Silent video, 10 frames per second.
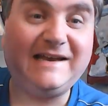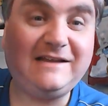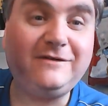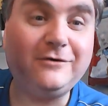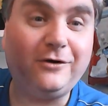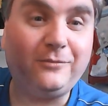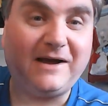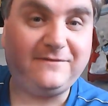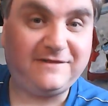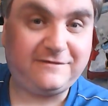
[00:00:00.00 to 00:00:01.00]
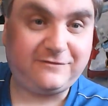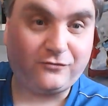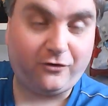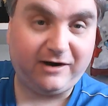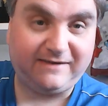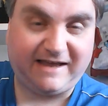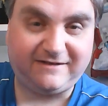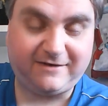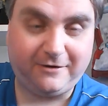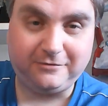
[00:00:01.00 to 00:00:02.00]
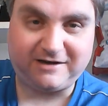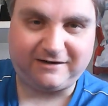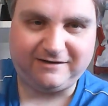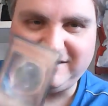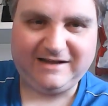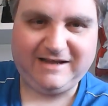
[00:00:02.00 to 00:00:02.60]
Unless you've got a way of destroying that token,